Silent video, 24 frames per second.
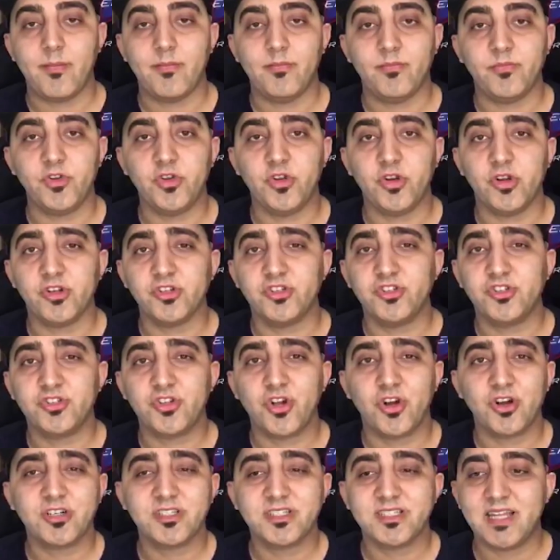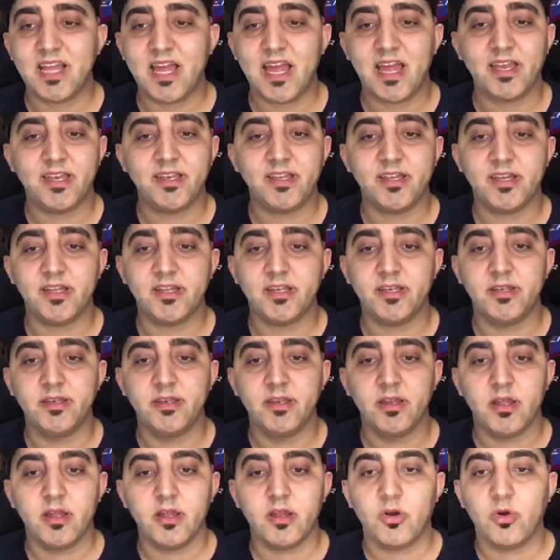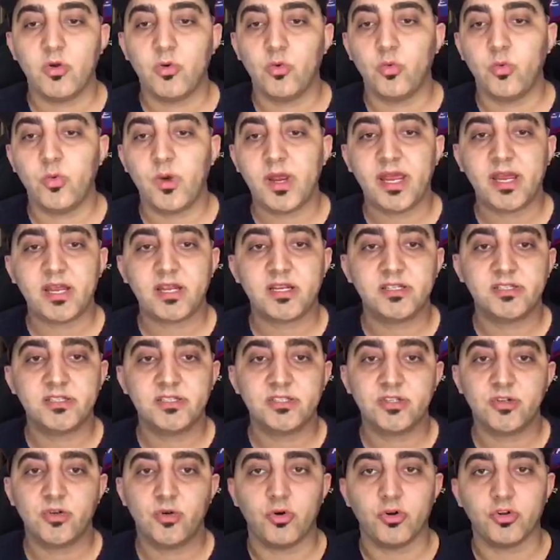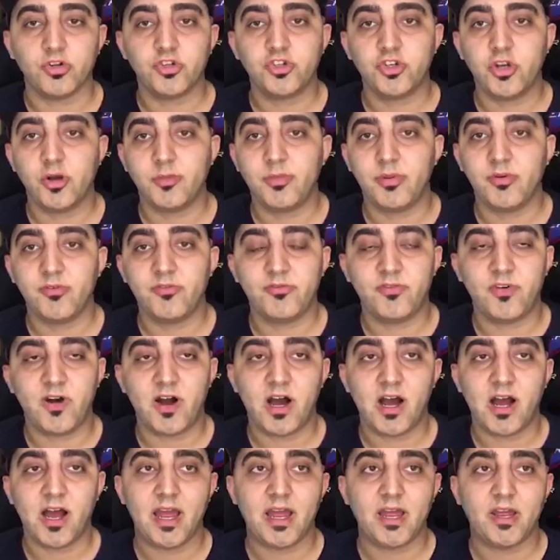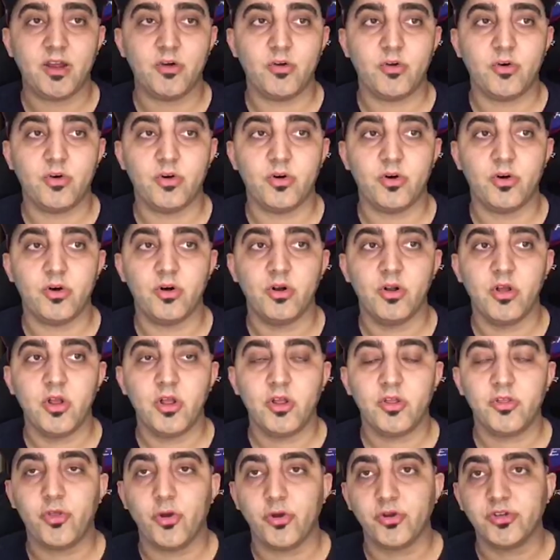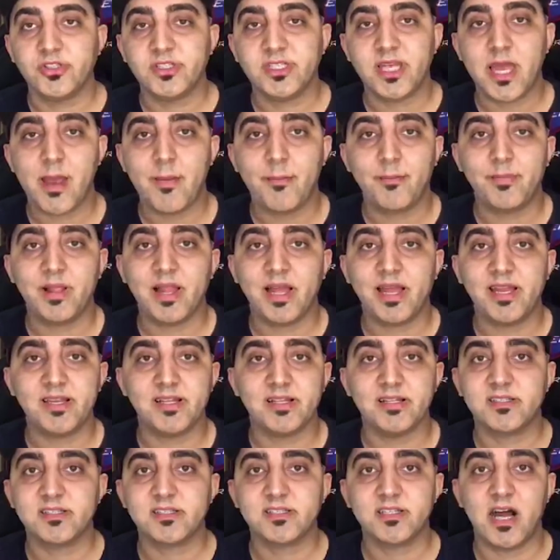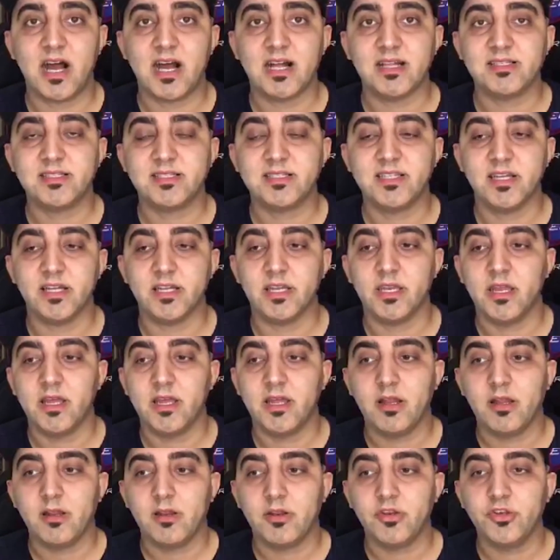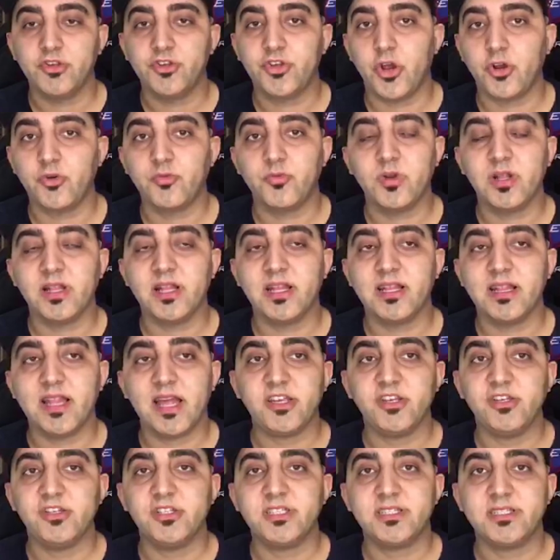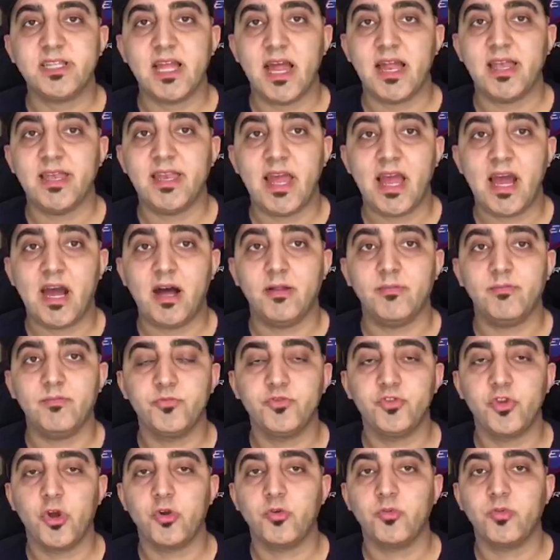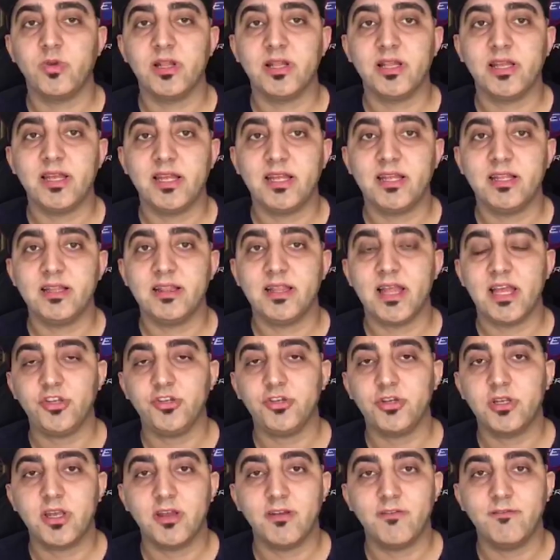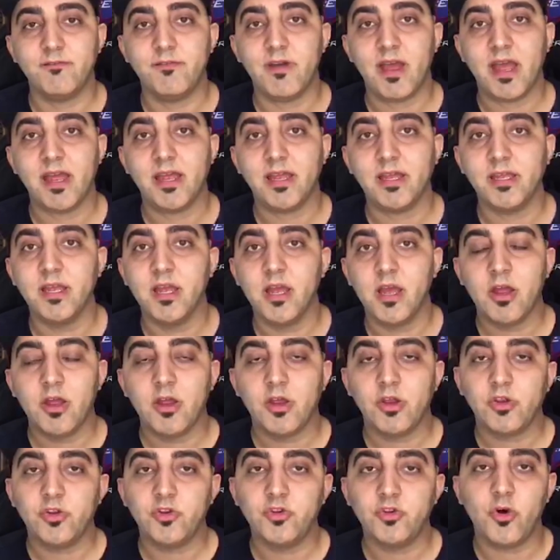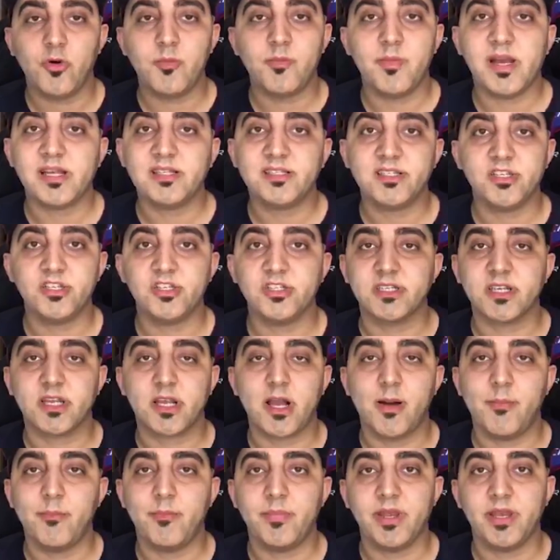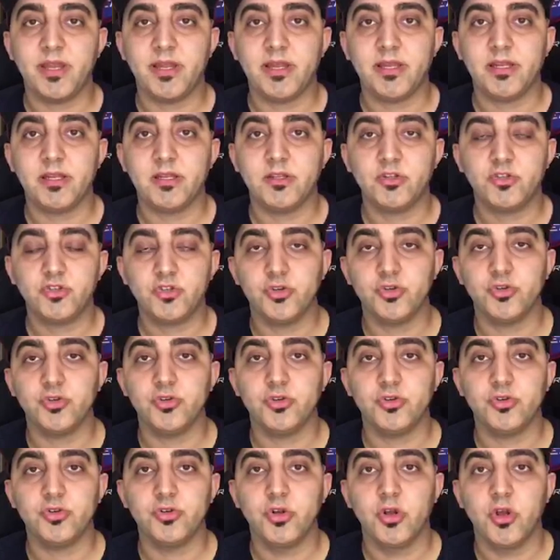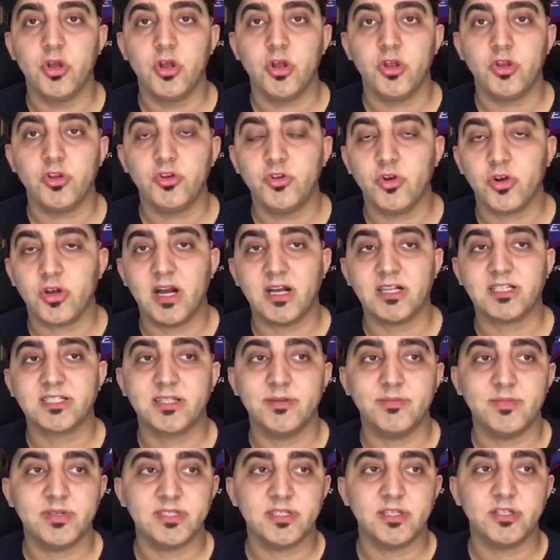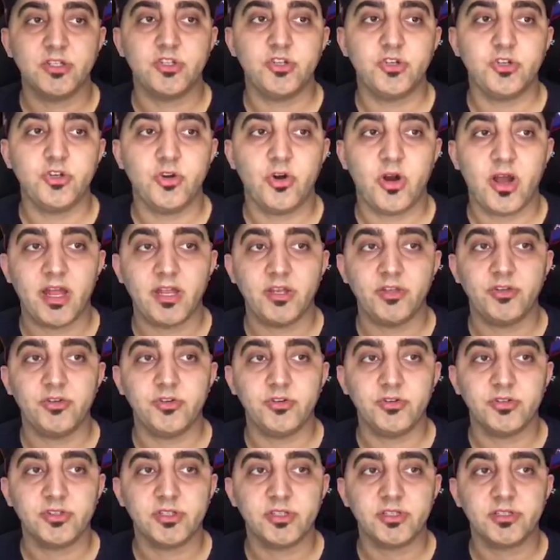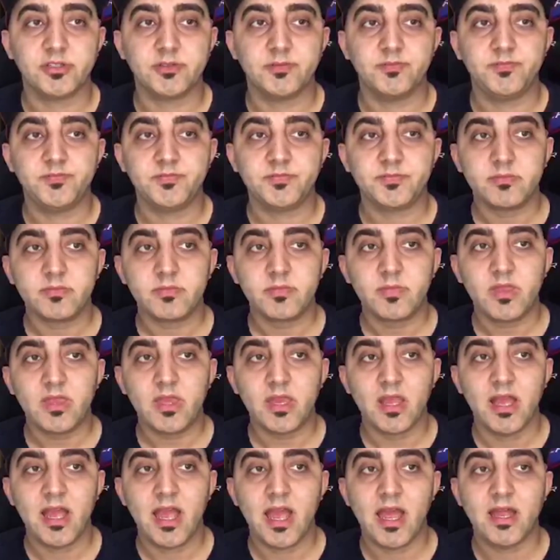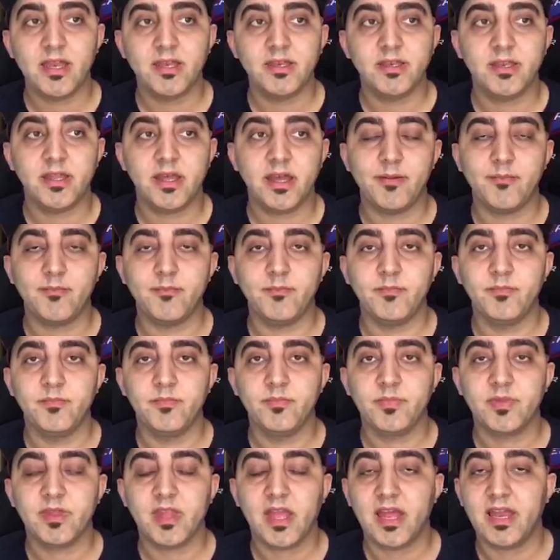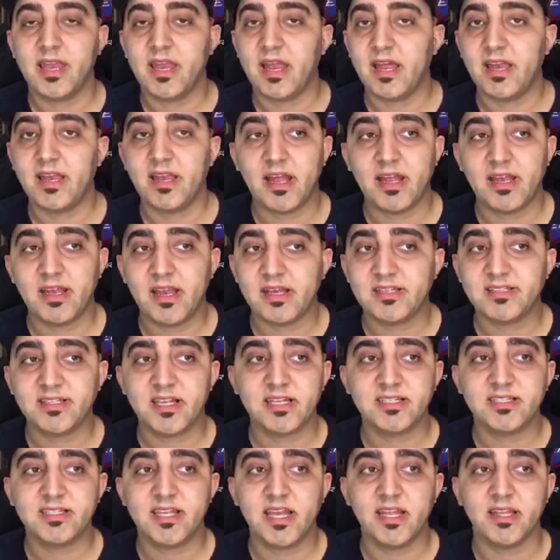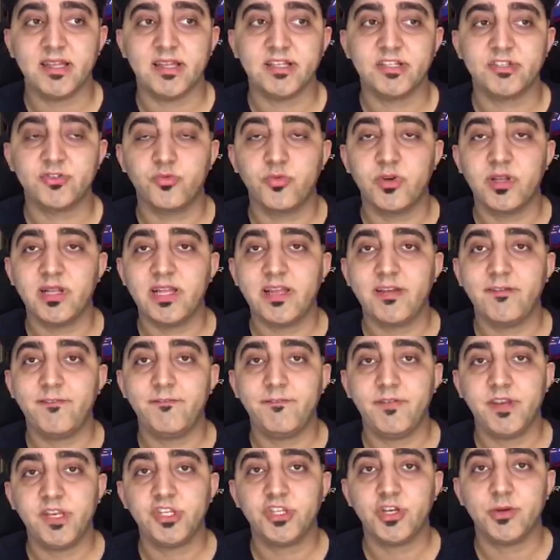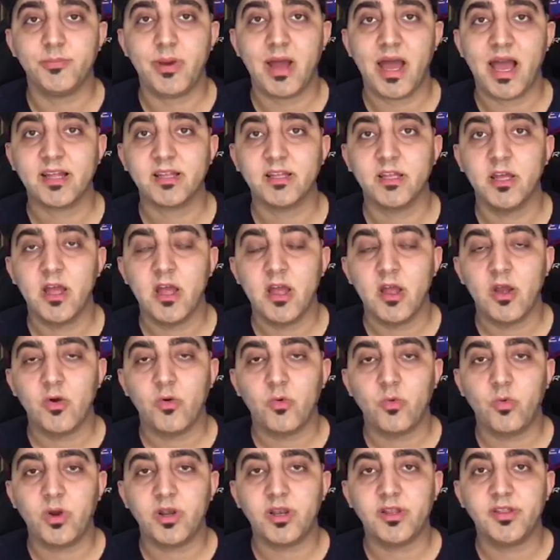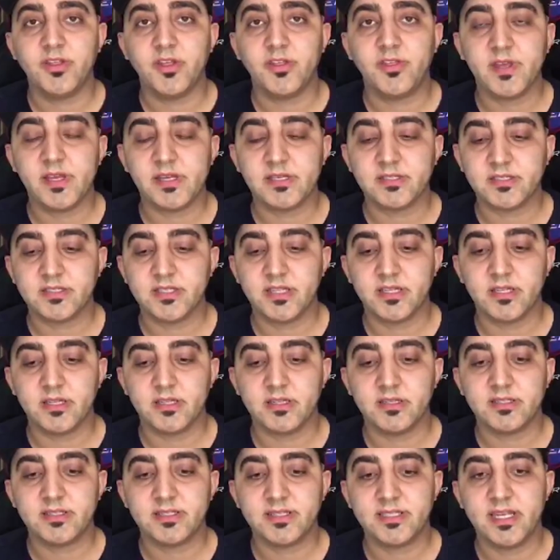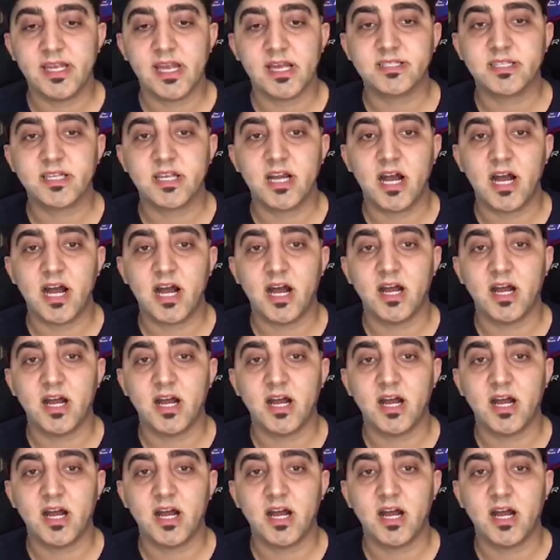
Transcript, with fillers: um, you know stock standard Wix or Shopify or those templated sites that don't really let you stand out, don't really let you convey your message as a company to your customers and to your end users. And um, and and and as I said, it's really feature packed. One of the things that CS